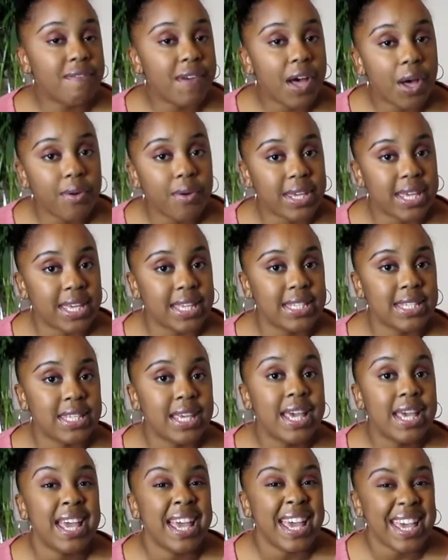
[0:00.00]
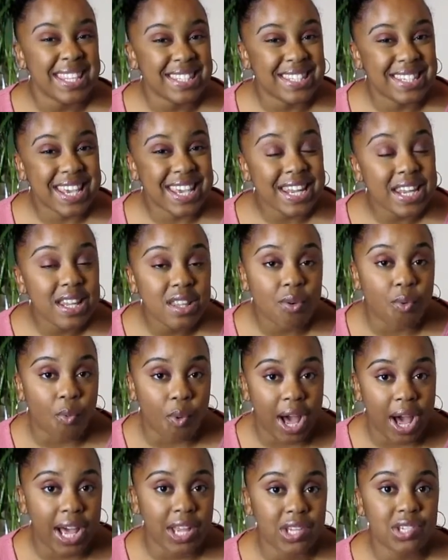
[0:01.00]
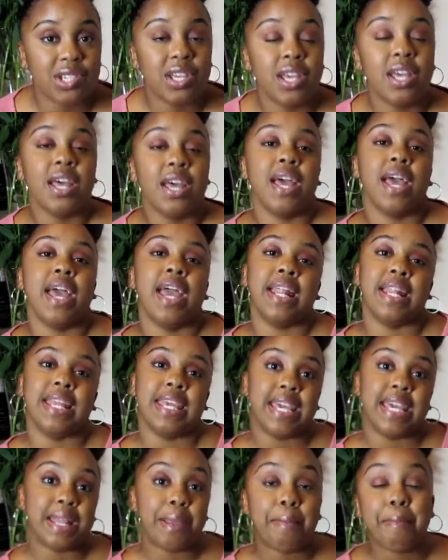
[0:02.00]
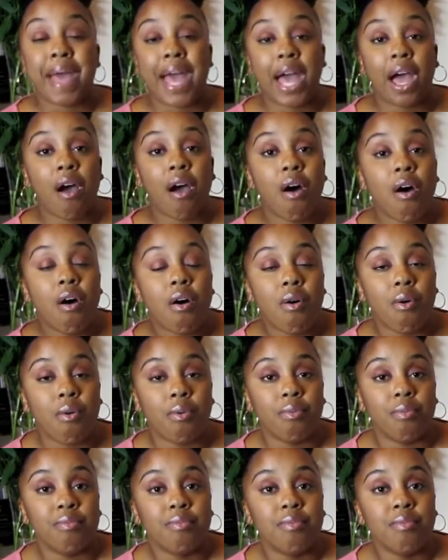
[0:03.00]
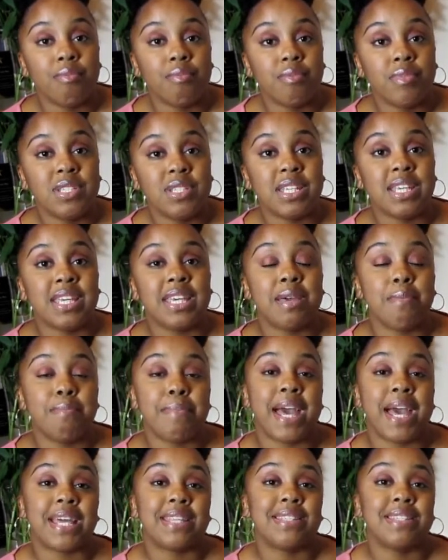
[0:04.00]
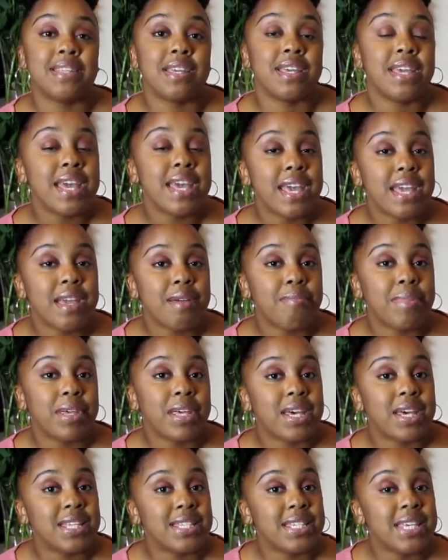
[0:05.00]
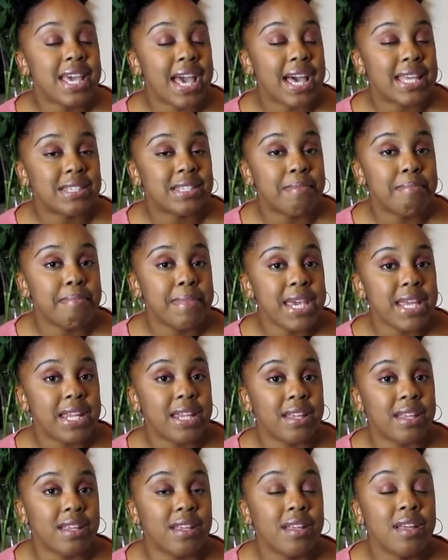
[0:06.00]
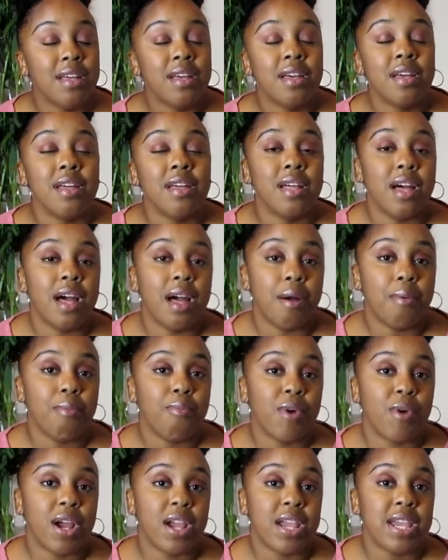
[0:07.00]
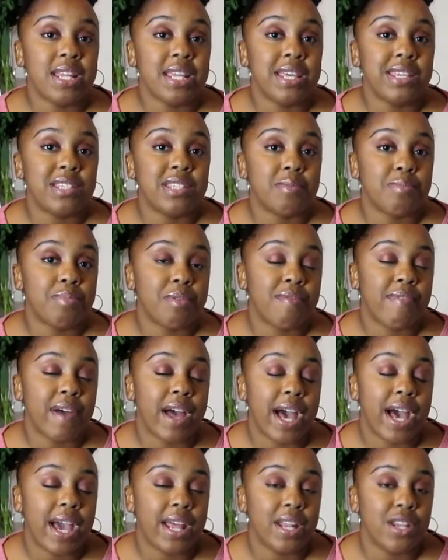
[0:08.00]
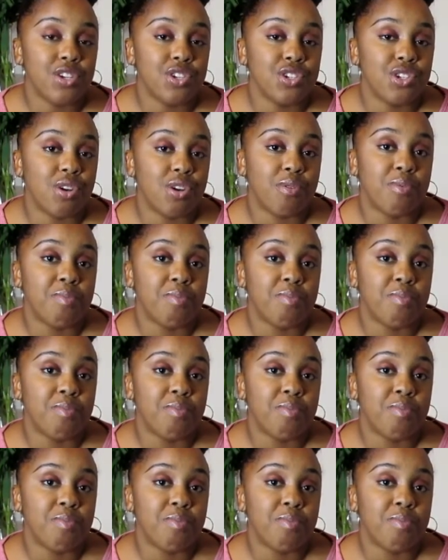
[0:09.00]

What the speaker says: focus is getting the watch and getting back home to get back to King, because he has a meeting where he needs to provide and show